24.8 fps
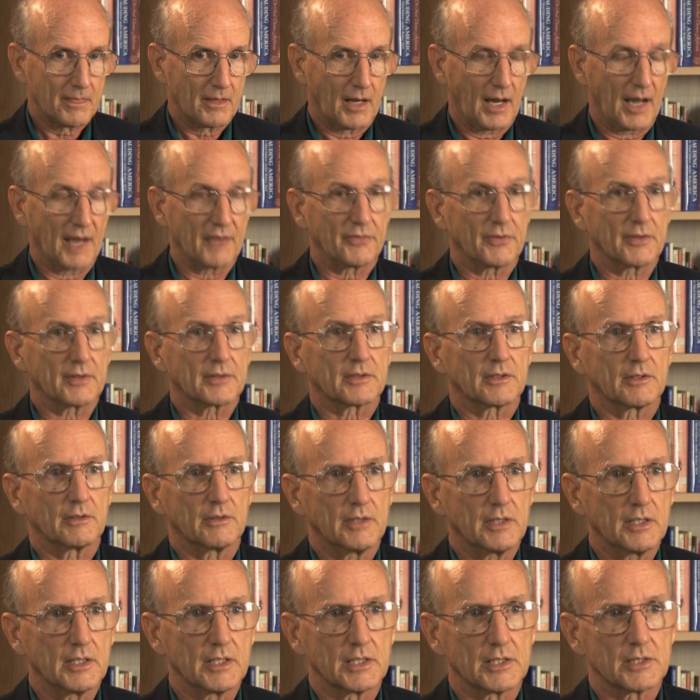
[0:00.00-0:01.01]
I think there
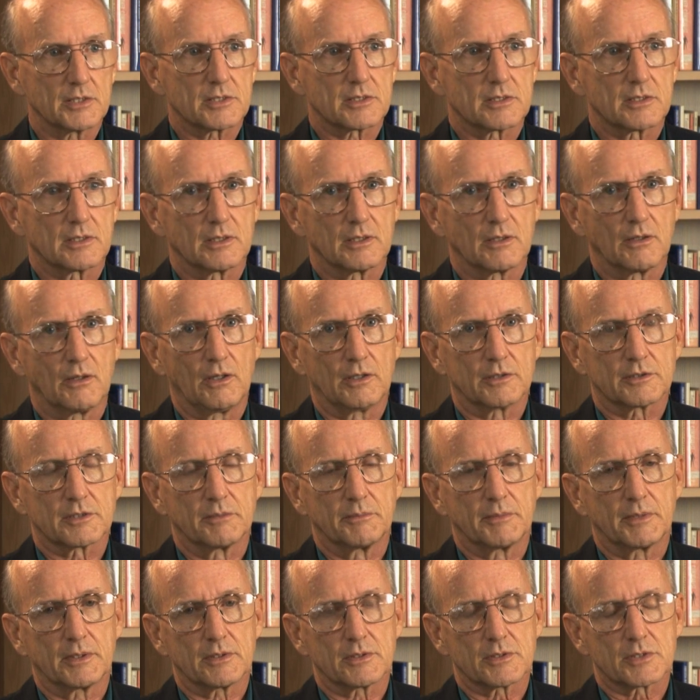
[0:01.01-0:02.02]
is an
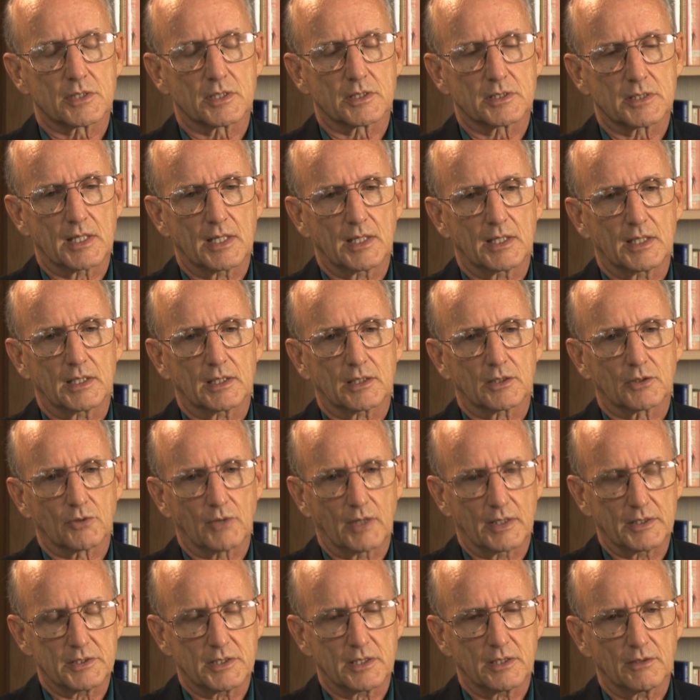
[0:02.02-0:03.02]
ultimate satanic
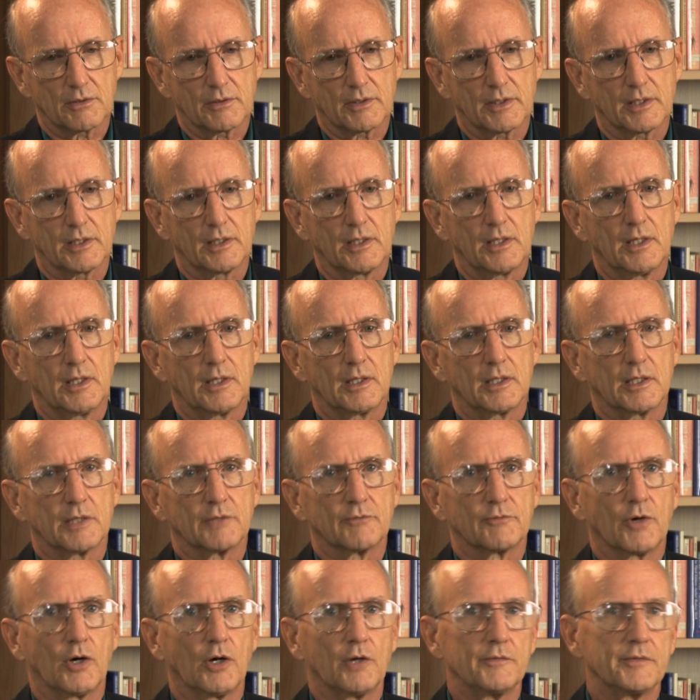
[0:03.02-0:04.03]
criteria
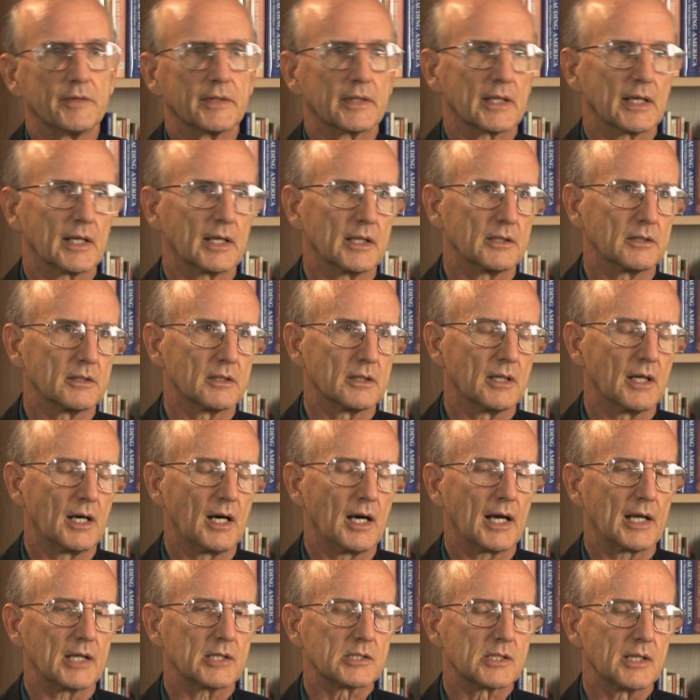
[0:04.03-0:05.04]
involved in getting to the
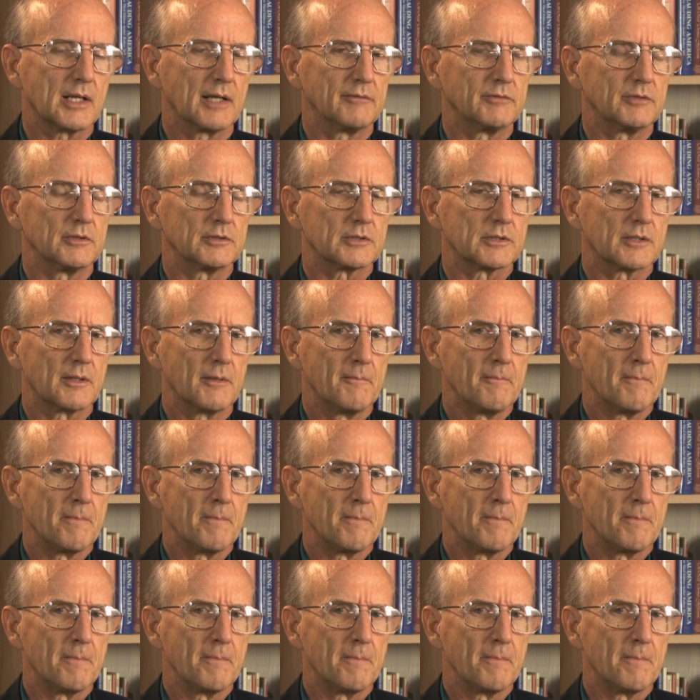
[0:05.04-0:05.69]
highest levels.